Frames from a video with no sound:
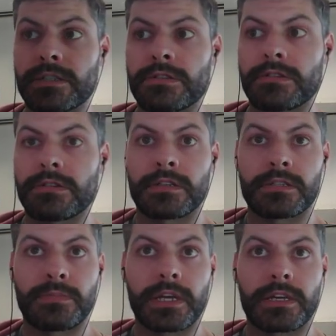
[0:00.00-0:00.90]
sort of
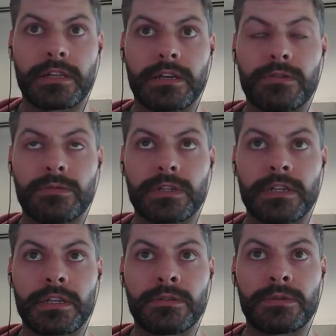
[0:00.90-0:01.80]
speculate on what
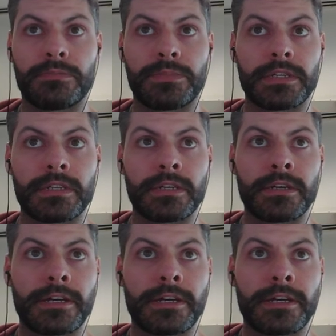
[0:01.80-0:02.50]
it would be.